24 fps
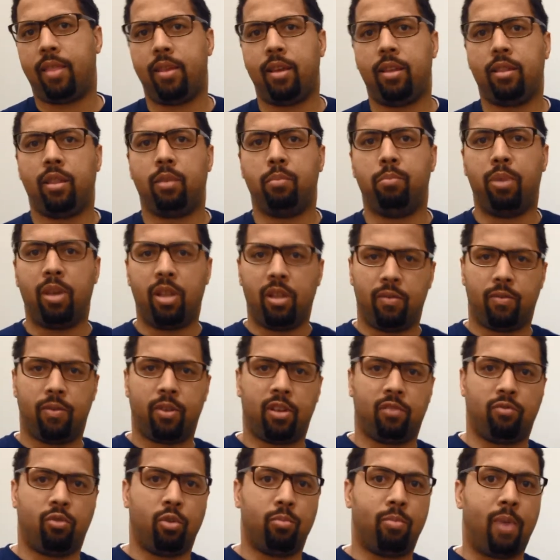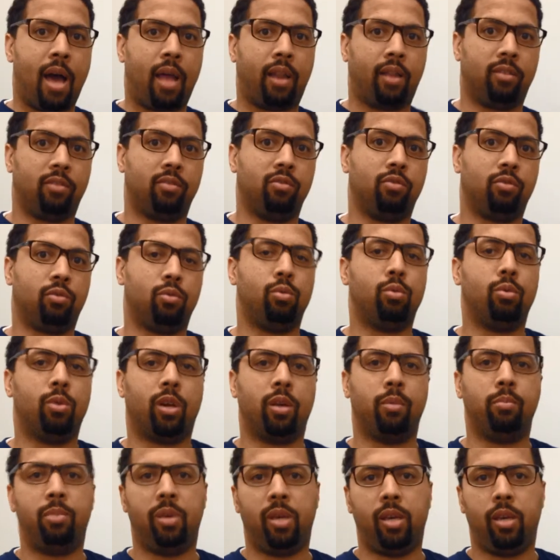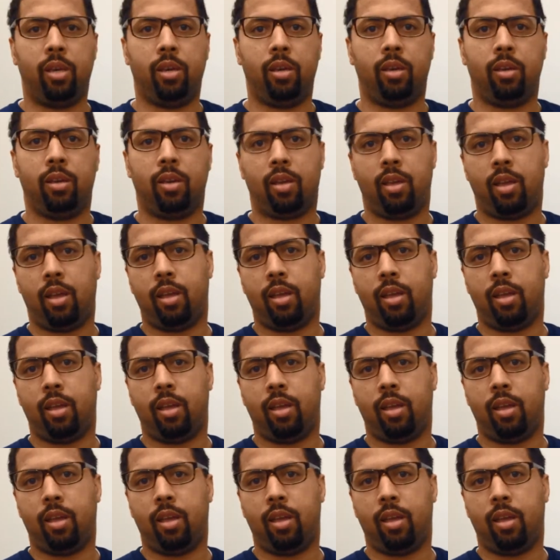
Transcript: I think the benefit of robotics in school can be,